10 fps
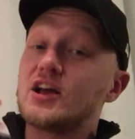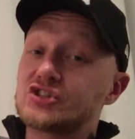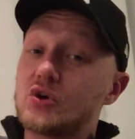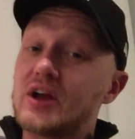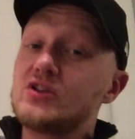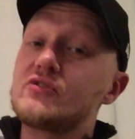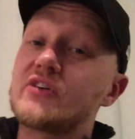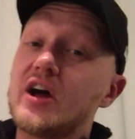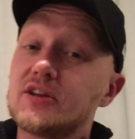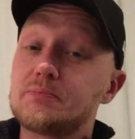so I know
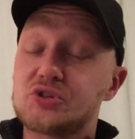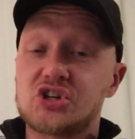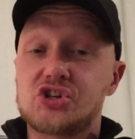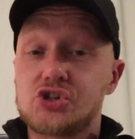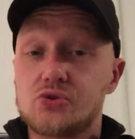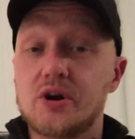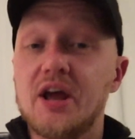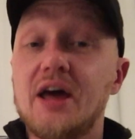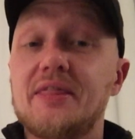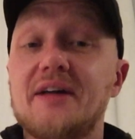for 100% sure
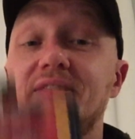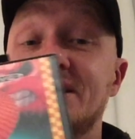that